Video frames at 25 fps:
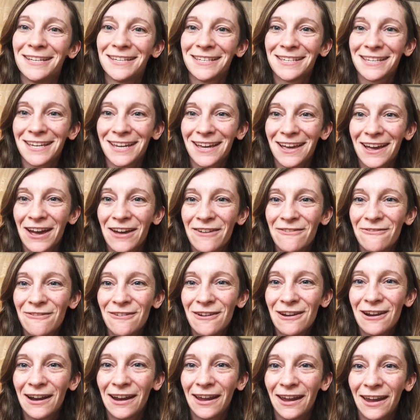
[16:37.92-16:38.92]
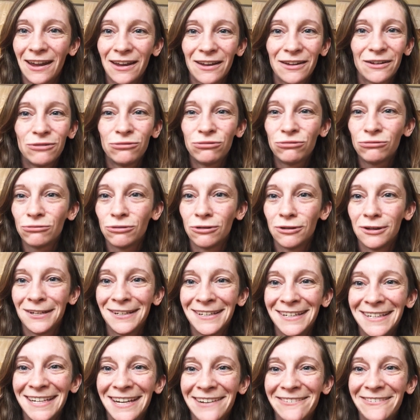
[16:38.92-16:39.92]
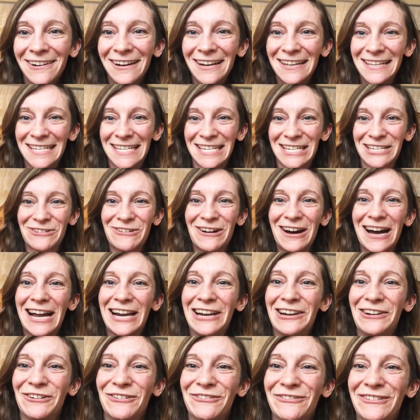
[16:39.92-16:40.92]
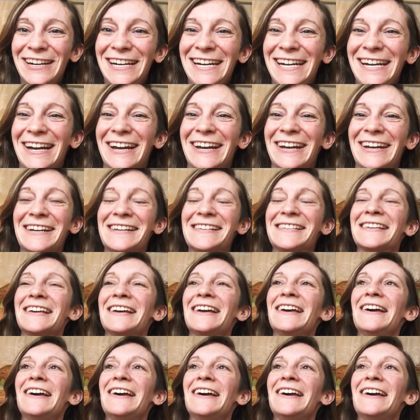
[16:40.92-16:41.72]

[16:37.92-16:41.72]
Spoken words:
So yeah, I really, I feel like this is quite a long video because